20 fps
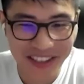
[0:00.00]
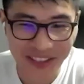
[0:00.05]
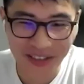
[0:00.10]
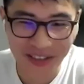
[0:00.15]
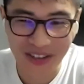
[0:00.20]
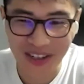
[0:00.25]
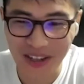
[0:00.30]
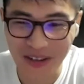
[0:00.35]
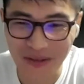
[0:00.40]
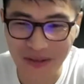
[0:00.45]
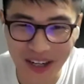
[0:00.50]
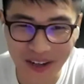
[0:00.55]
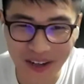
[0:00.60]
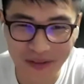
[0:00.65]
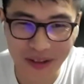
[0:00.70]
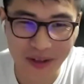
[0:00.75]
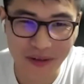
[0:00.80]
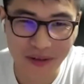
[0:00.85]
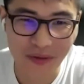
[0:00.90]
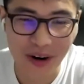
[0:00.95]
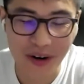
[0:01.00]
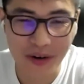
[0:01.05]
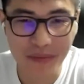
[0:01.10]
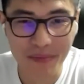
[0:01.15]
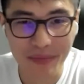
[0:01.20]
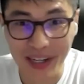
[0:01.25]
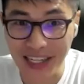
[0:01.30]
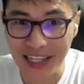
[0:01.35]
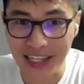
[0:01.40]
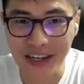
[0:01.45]
so one of the very
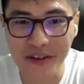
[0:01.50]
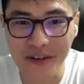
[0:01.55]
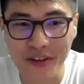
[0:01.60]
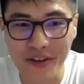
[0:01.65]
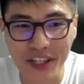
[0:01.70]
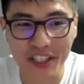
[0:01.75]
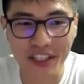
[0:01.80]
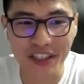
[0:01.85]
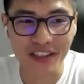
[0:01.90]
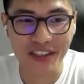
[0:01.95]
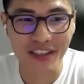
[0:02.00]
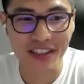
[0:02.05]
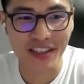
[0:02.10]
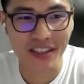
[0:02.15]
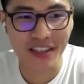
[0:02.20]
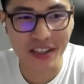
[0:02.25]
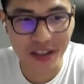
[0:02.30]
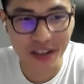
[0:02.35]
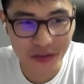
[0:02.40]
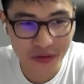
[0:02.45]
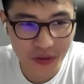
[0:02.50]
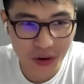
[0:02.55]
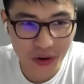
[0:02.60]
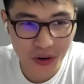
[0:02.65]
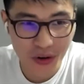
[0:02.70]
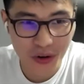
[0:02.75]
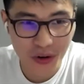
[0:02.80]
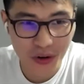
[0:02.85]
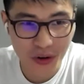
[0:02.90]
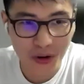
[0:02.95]
burning questions
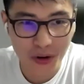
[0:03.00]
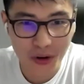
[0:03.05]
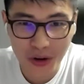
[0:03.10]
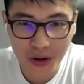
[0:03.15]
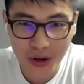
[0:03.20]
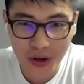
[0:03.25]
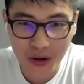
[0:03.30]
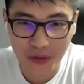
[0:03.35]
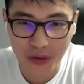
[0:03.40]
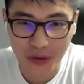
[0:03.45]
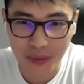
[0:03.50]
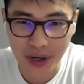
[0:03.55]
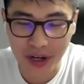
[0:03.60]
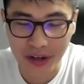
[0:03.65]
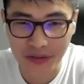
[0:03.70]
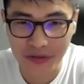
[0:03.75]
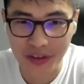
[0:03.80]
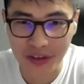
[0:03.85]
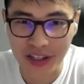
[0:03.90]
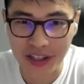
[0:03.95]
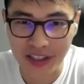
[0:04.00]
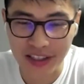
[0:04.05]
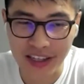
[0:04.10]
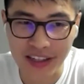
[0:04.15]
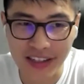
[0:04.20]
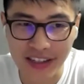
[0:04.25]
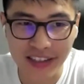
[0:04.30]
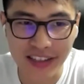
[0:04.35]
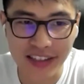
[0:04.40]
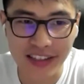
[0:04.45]
for many of the
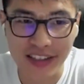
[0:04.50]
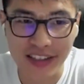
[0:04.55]
attendees